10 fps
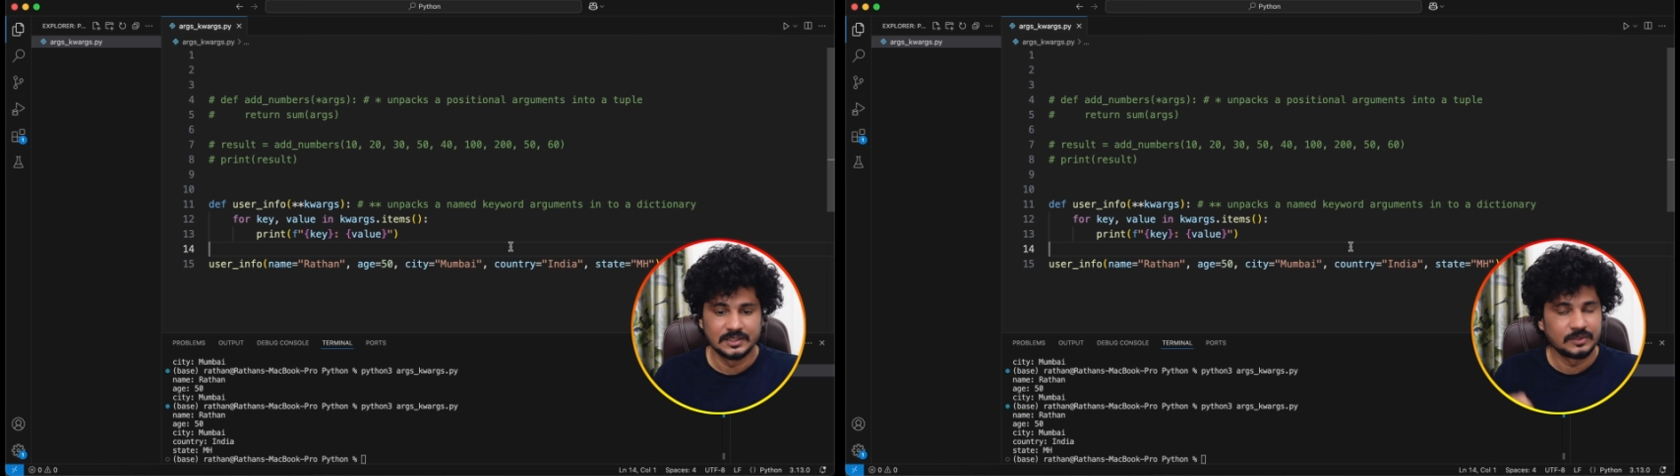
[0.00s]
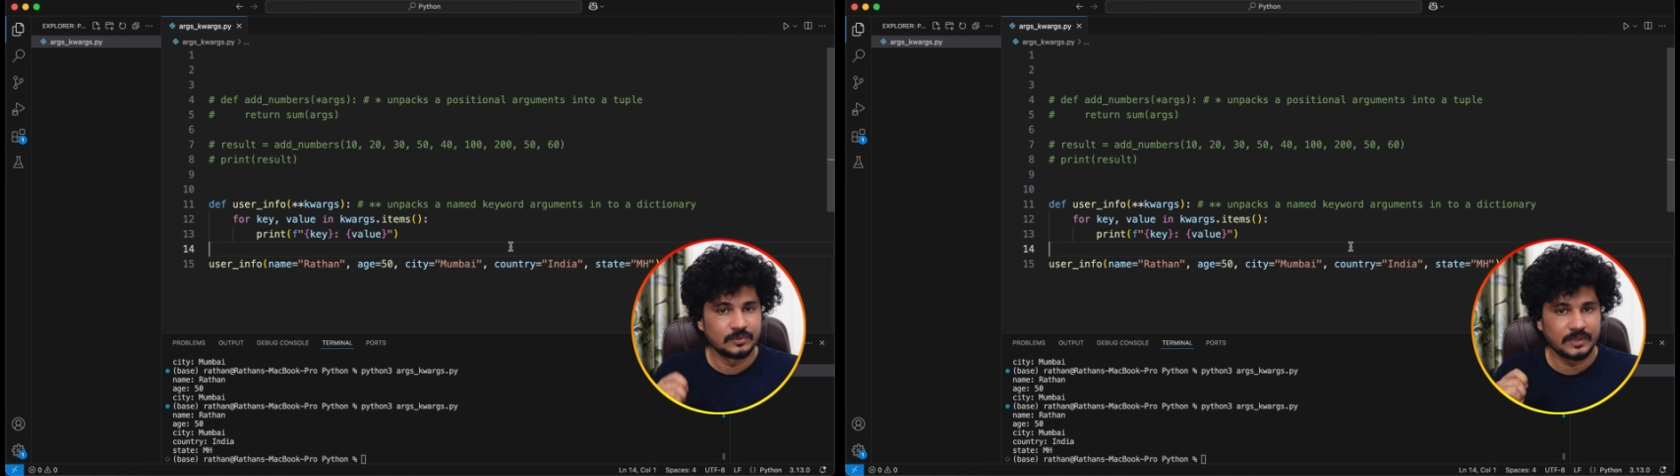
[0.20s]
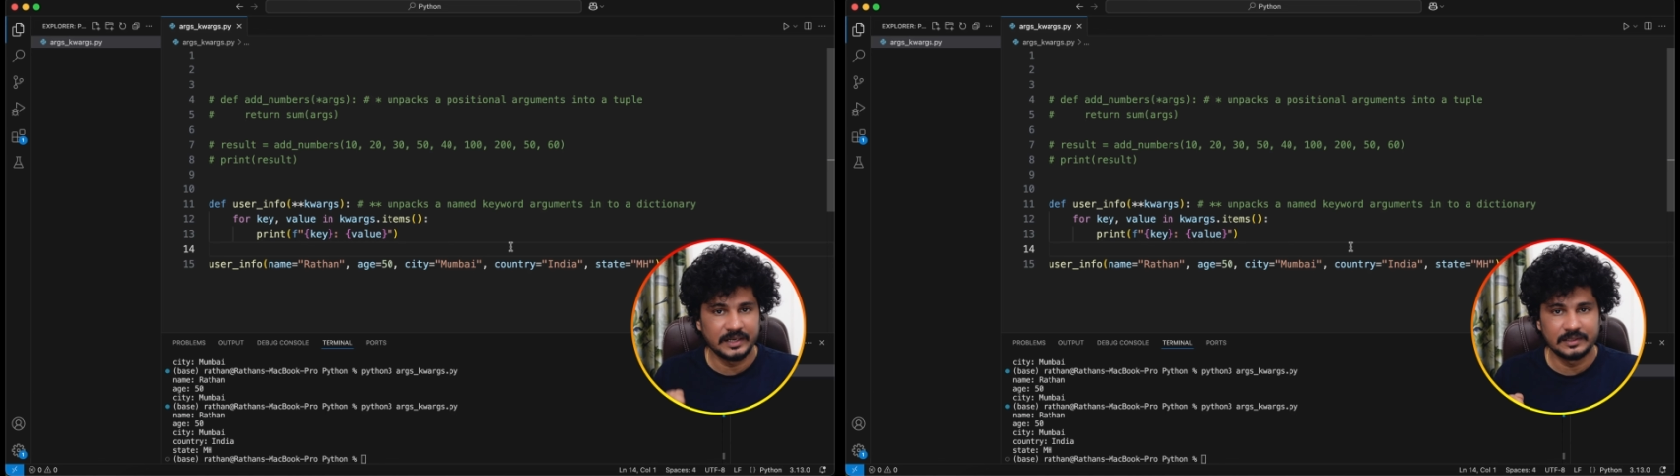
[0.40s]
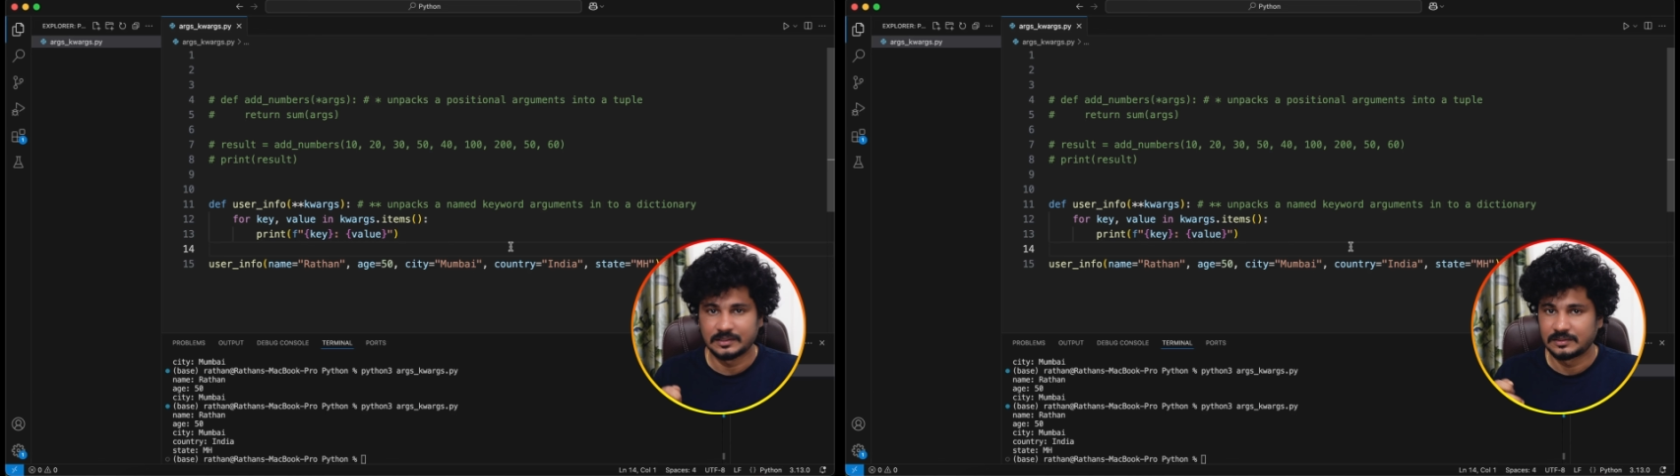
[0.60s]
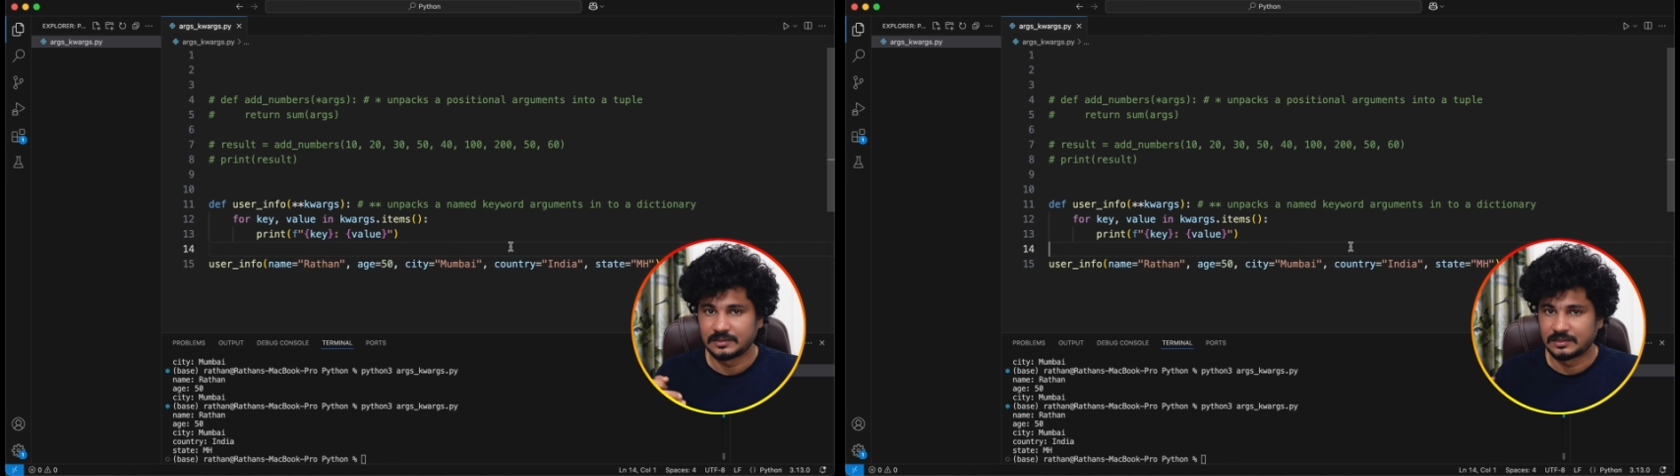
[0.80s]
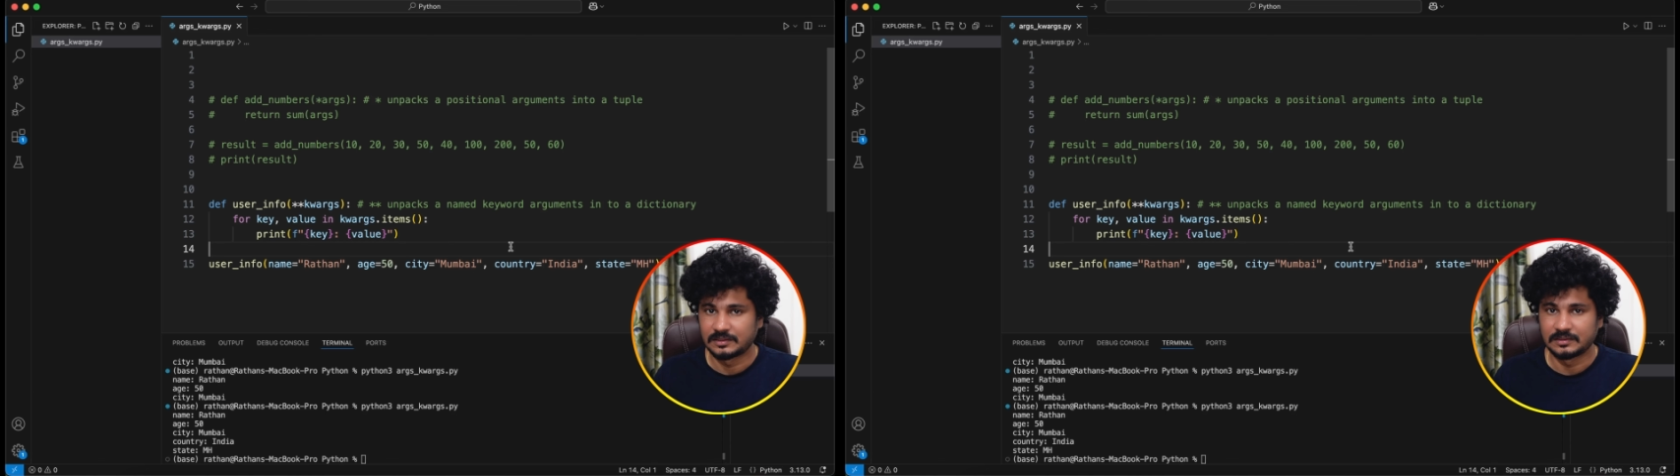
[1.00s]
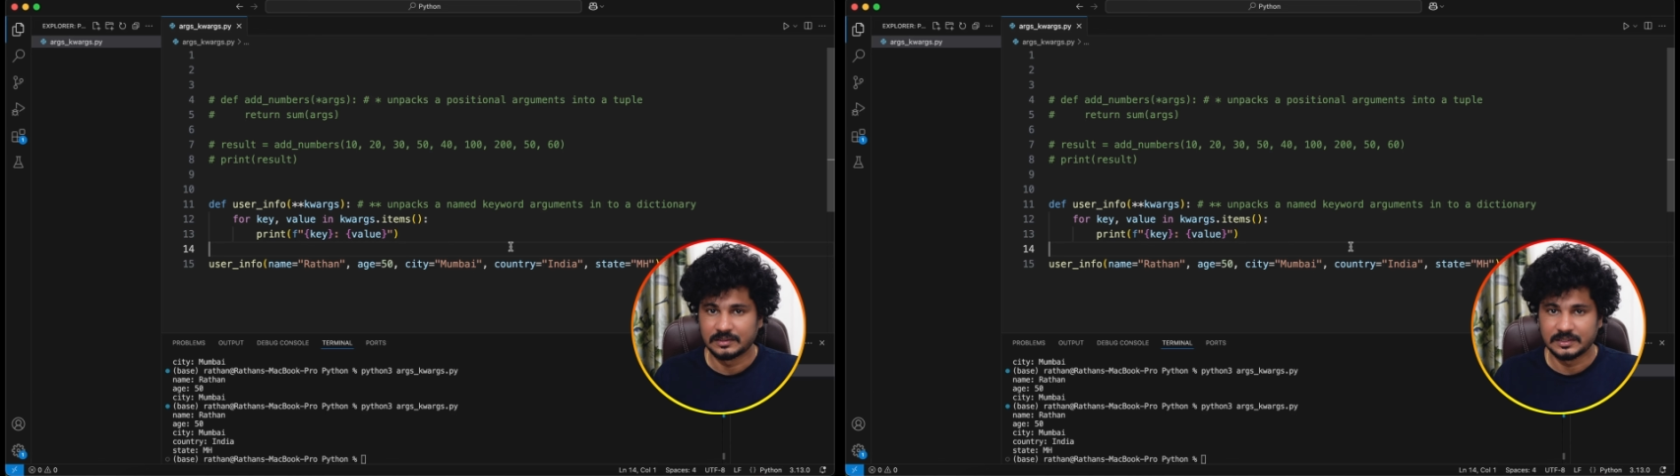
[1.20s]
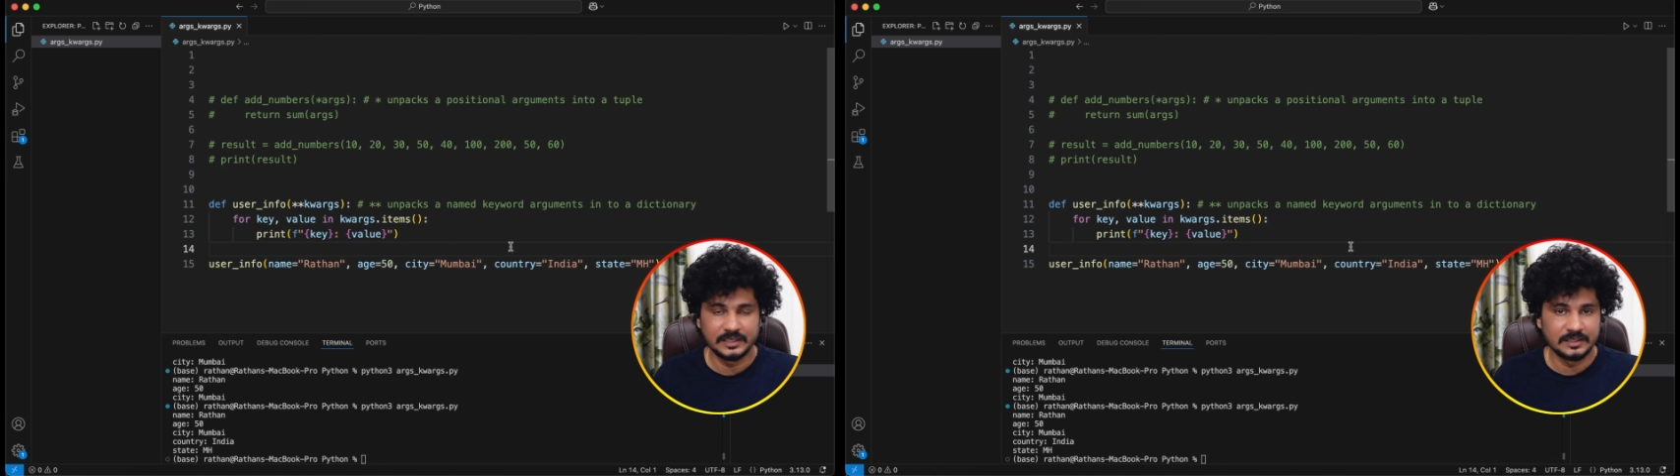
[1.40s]
to write the
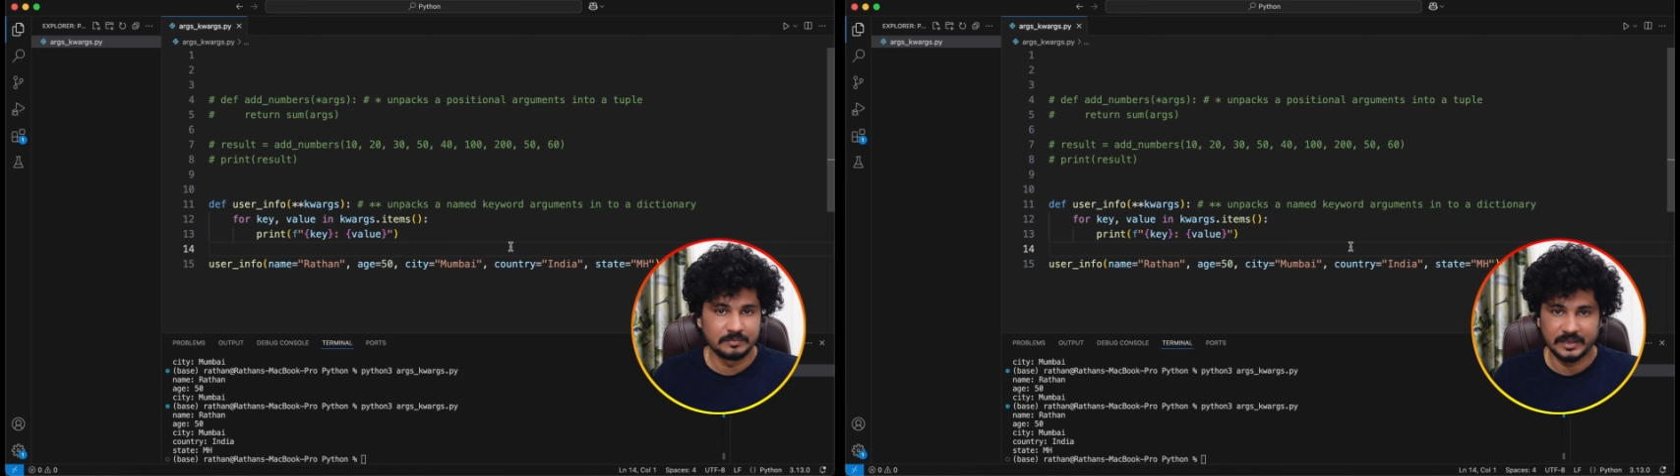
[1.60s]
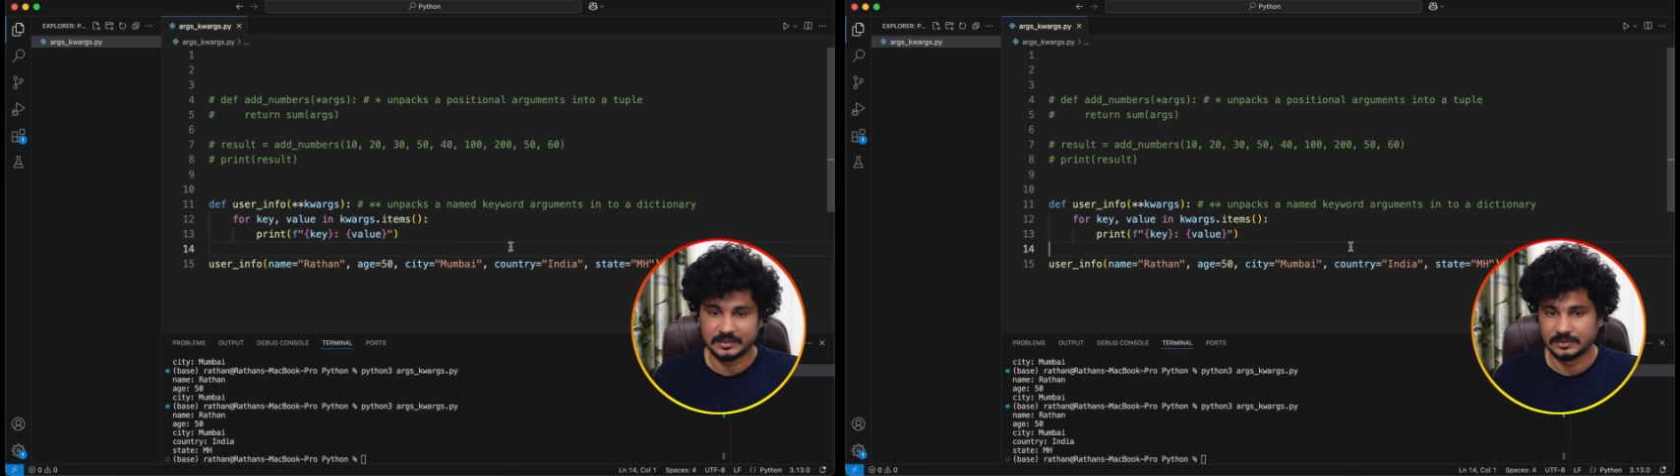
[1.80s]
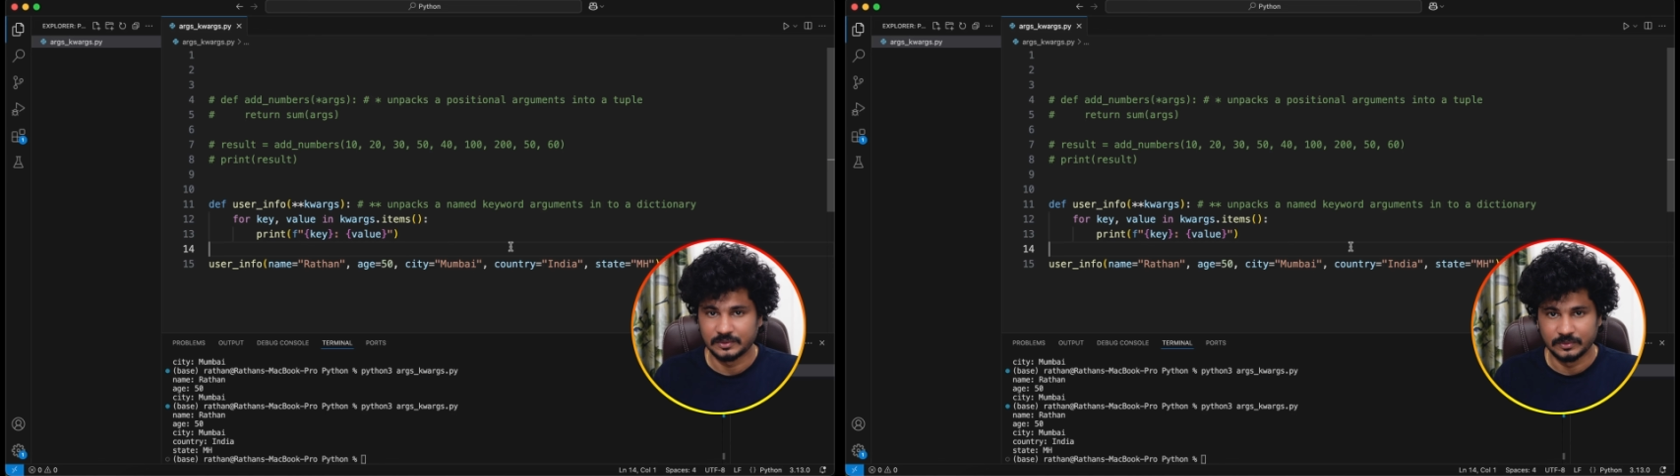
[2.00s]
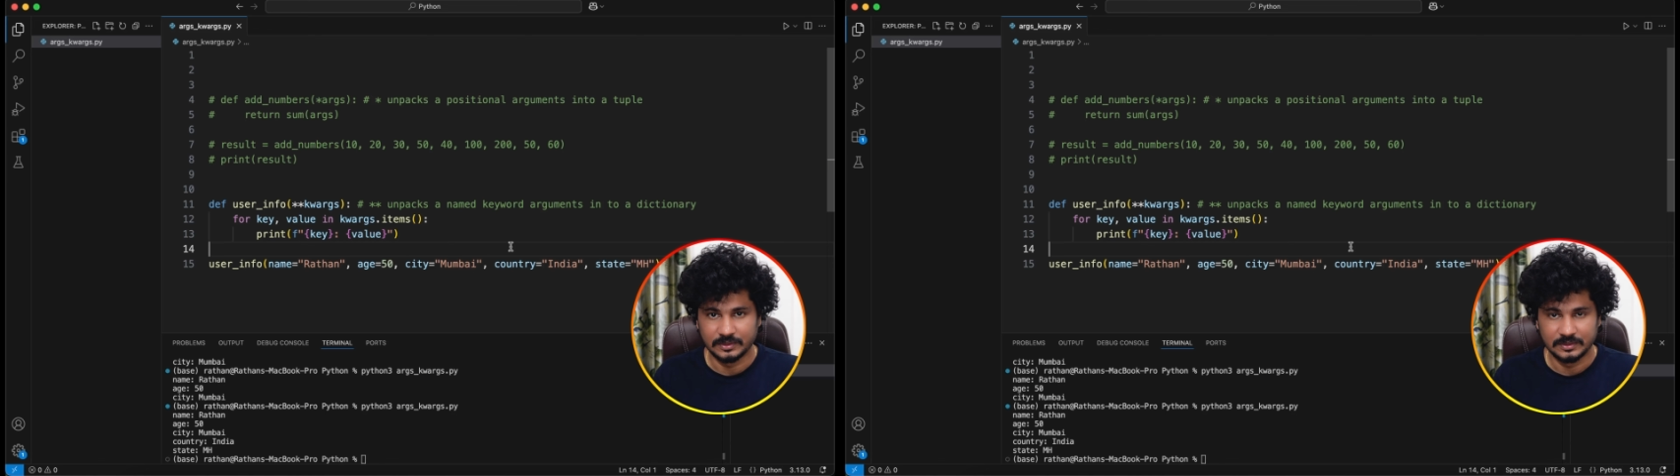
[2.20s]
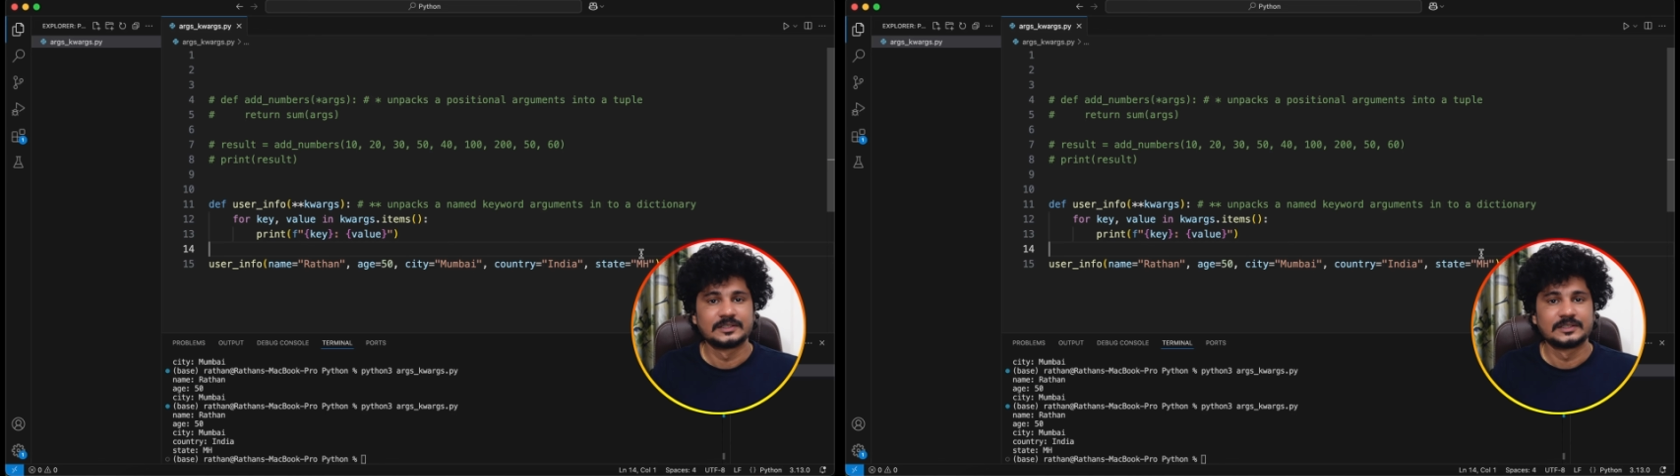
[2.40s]
clean Python code.